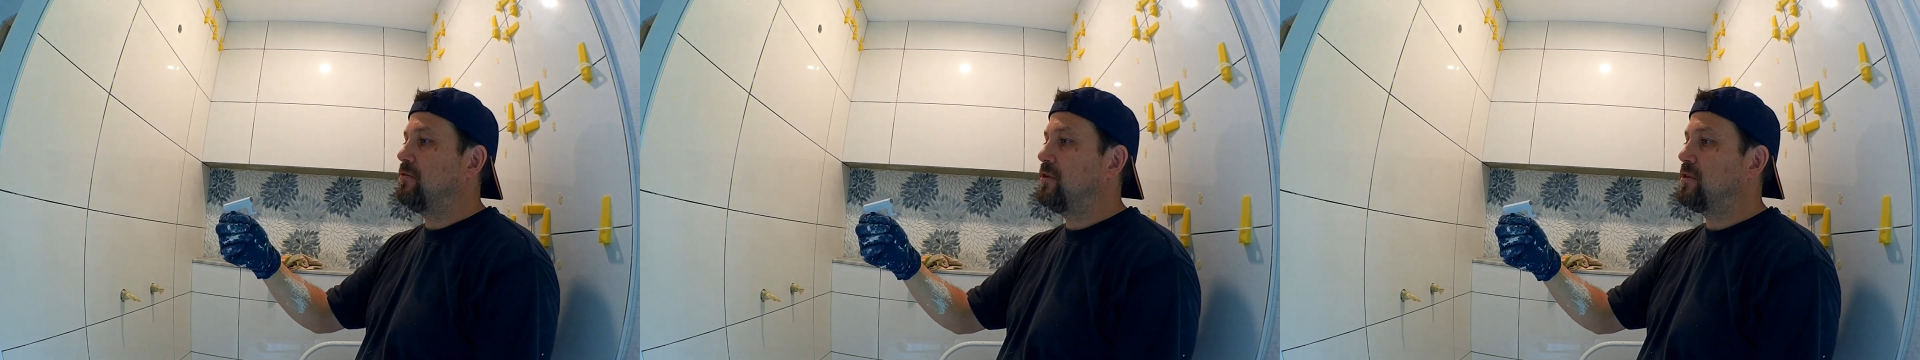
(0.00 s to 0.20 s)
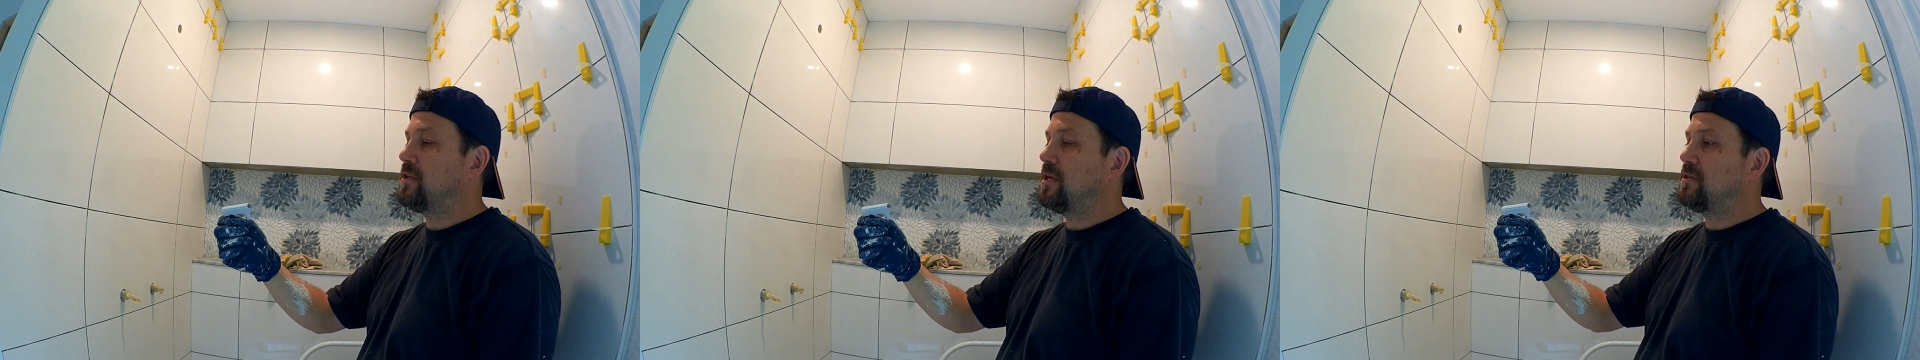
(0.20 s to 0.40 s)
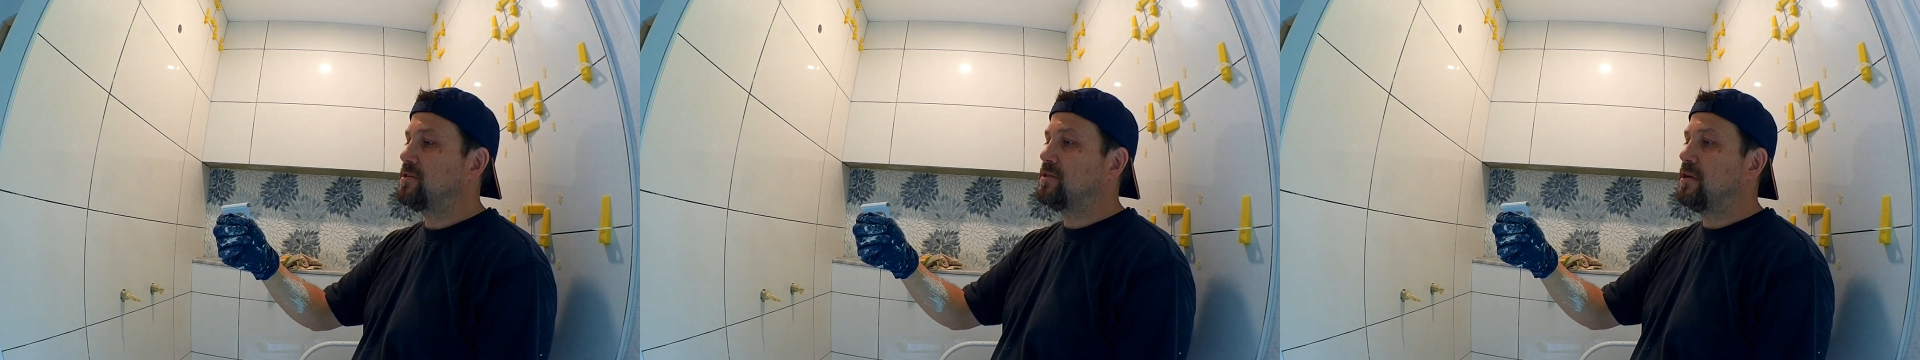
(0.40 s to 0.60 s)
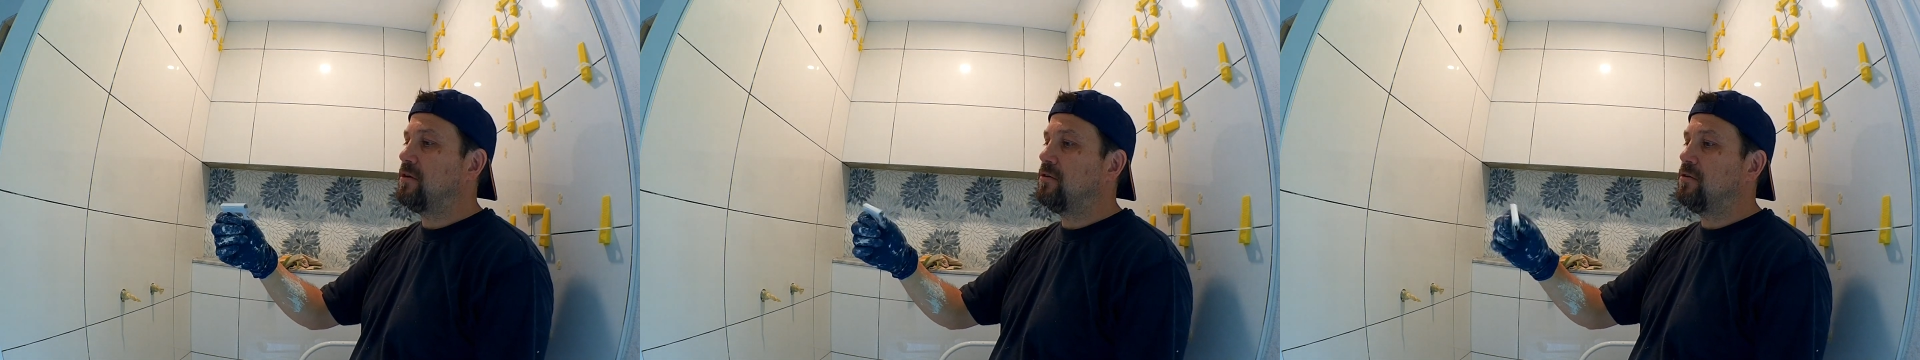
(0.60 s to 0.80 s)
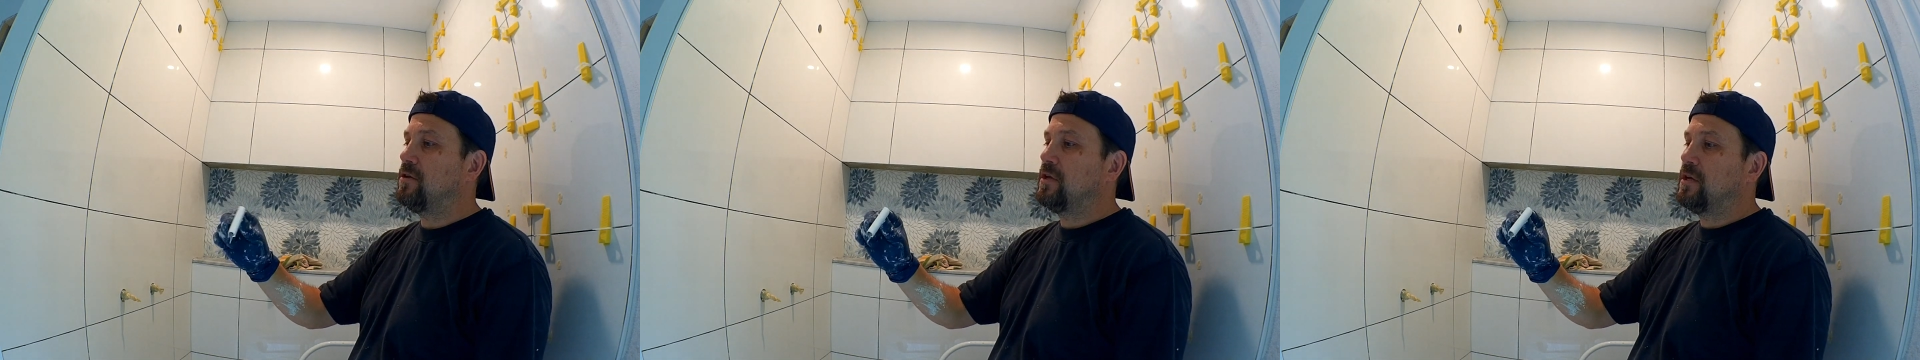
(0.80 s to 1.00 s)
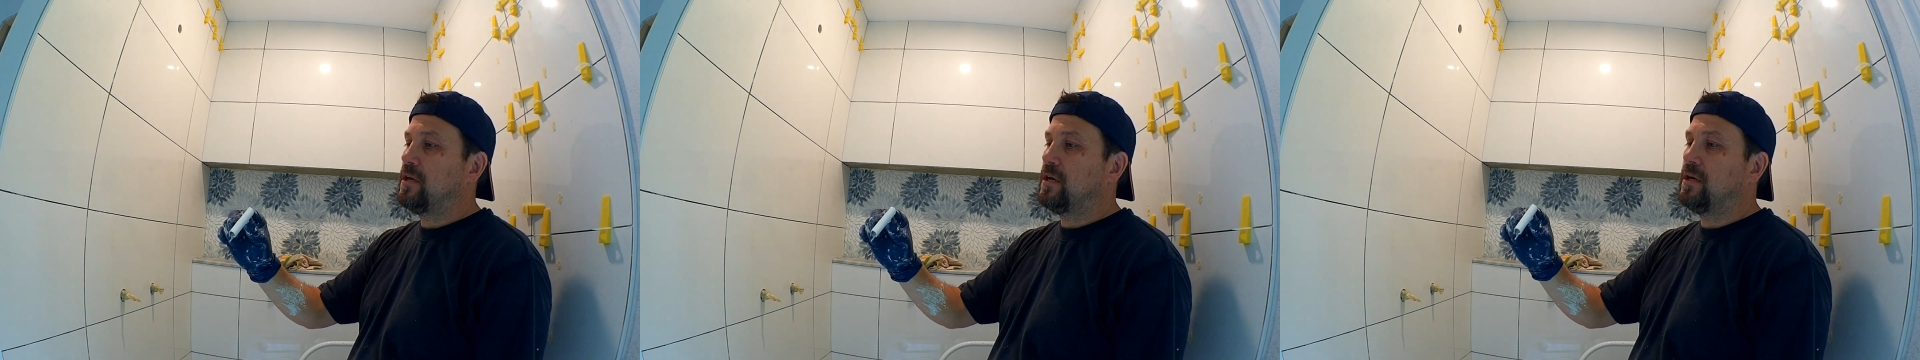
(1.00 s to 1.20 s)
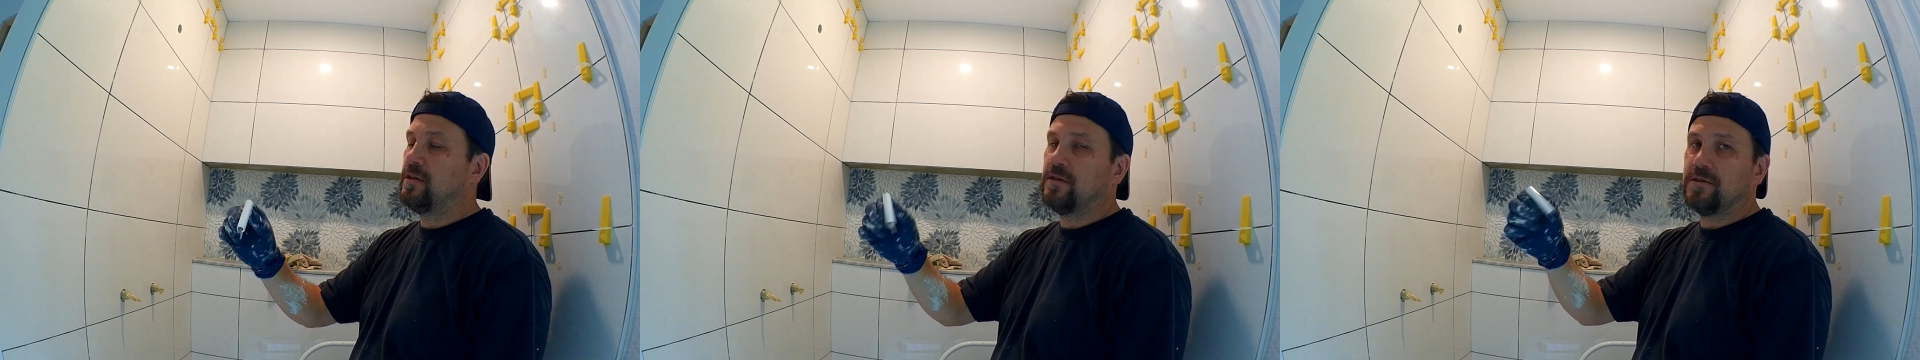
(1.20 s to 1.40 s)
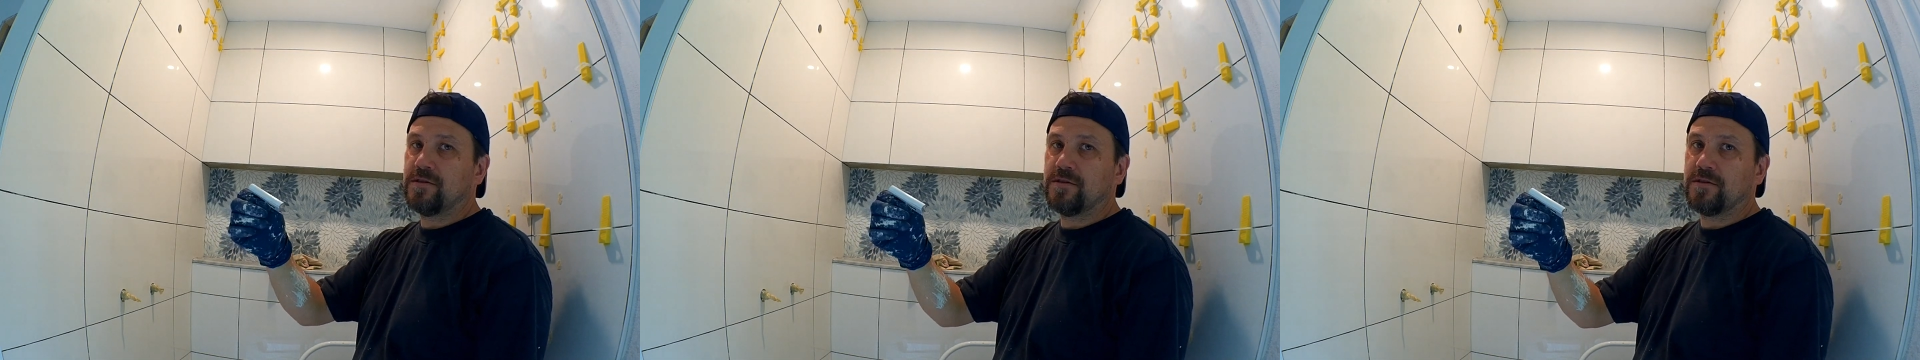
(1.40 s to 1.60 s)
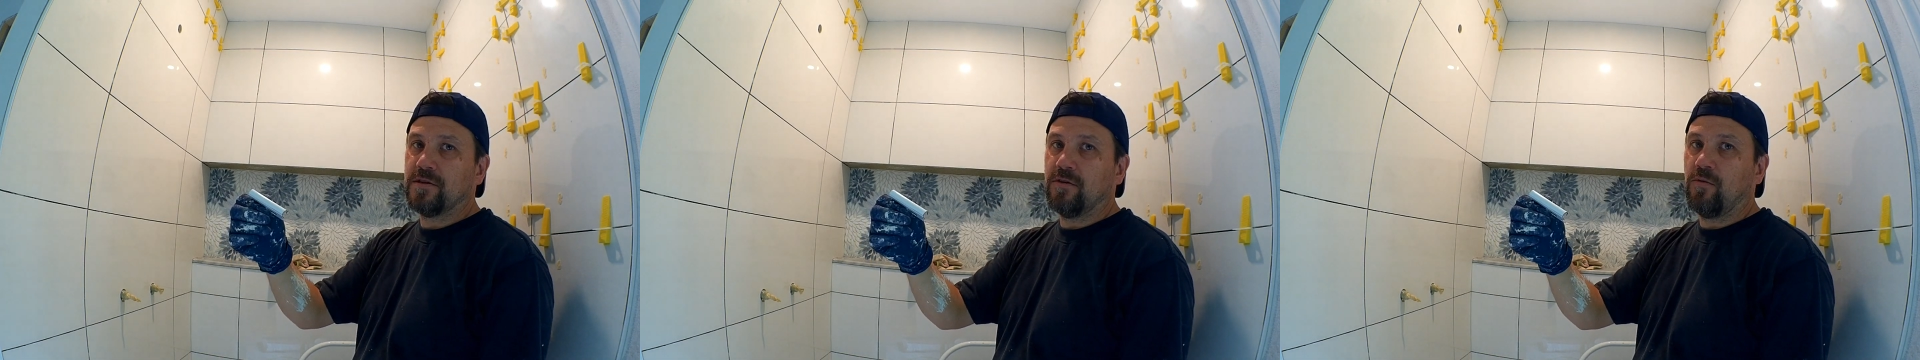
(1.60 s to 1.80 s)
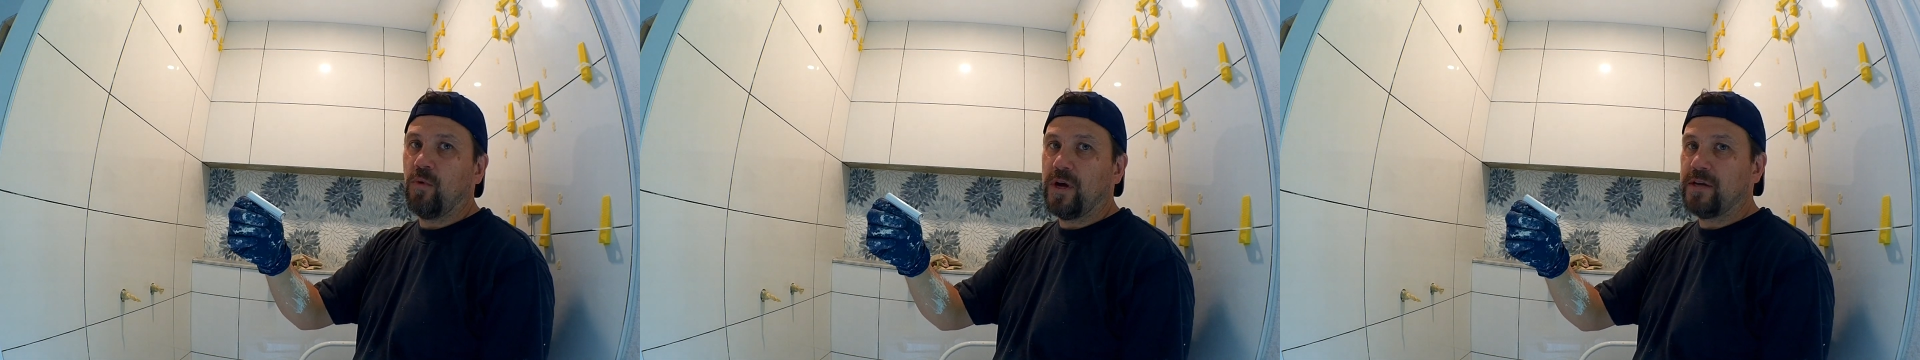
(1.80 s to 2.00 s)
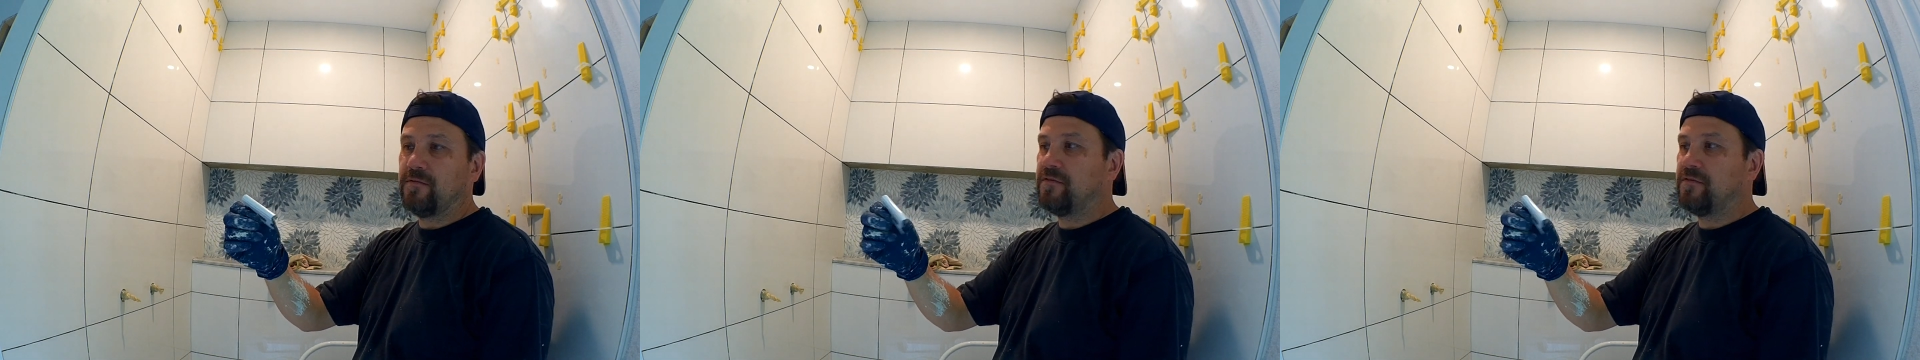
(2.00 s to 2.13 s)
that they sell, and this is in a white